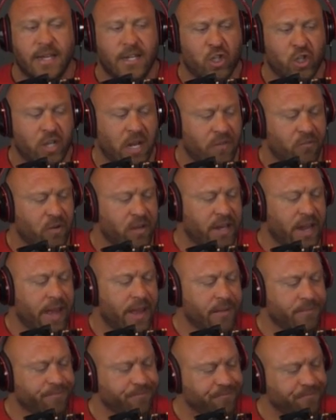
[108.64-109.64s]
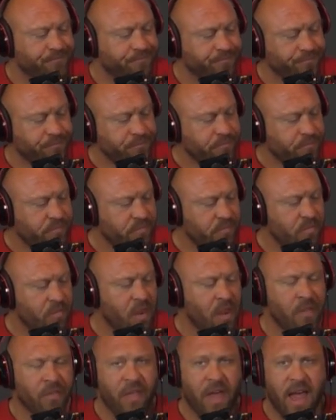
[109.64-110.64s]
each and every day,
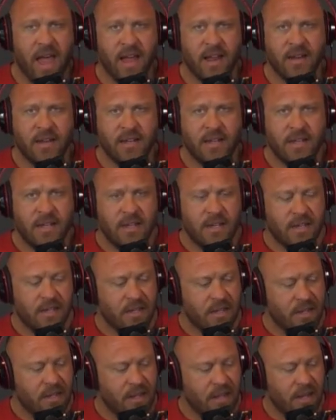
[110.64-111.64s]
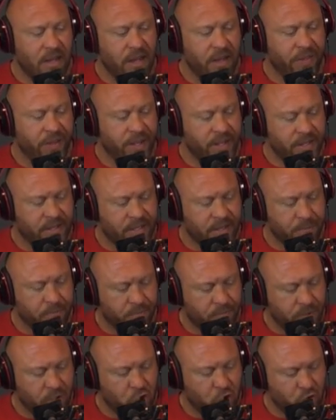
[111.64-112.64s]
that I think it's
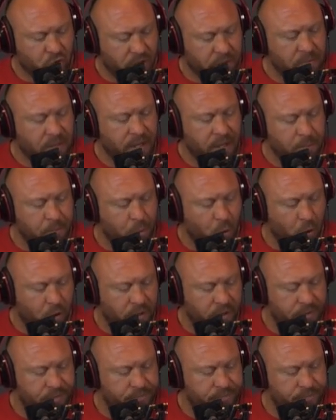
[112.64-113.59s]
extremely important.